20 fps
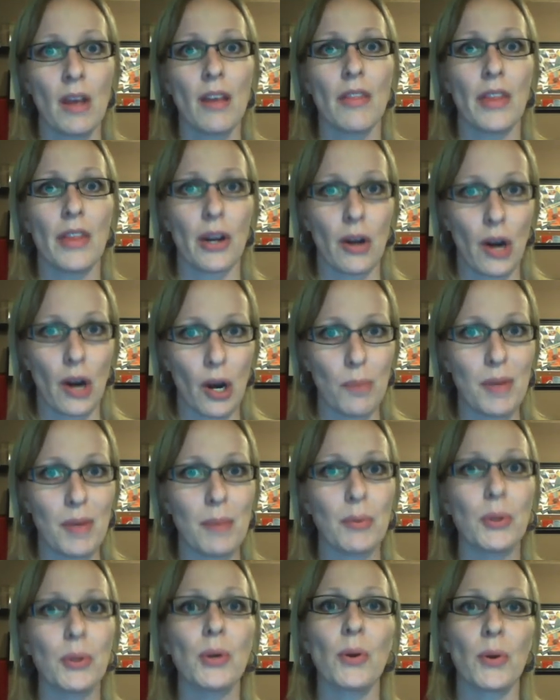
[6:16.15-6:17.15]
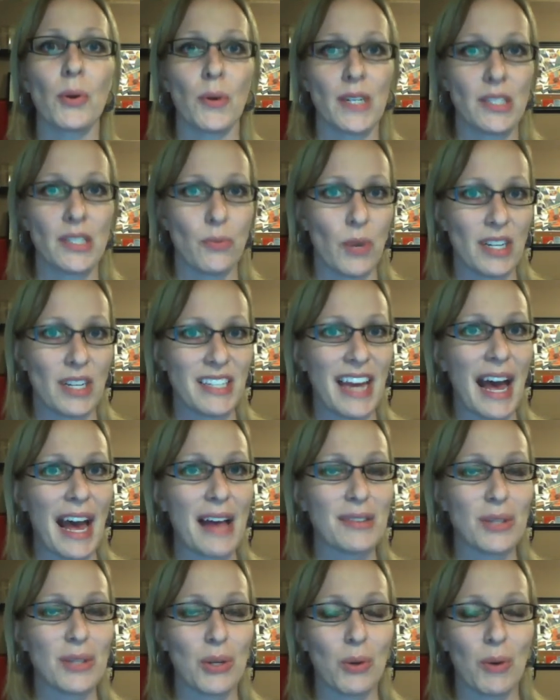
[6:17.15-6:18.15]
There are people who are going to want to
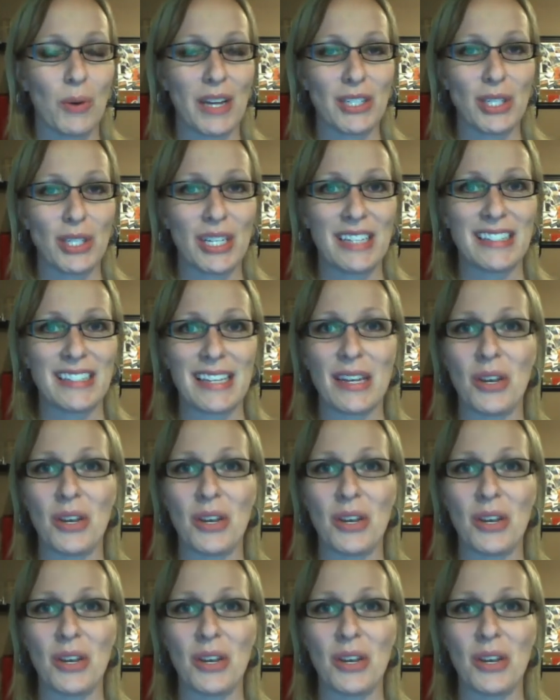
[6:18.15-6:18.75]
ask you questions,